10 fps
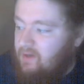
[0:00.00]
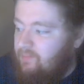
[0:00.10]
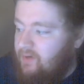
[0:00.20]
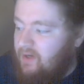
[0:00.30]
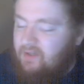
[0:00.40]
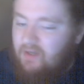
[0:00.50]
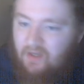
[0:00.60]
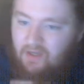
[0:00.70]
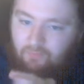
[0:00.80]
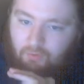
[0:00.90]
But
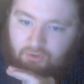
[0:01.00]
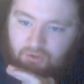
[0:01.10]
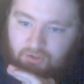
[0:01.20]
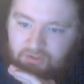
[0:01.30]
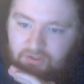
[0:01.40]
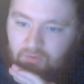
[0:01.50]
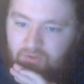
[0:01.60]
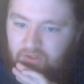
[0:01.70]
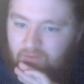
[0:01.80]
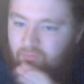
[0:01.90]
if we're just
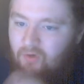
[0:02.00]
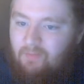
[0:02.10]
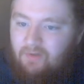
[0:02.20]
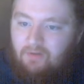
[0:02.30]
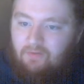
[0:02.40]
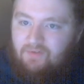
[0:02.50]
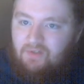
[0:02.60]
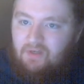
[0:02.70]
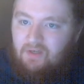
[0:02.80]
using primitives,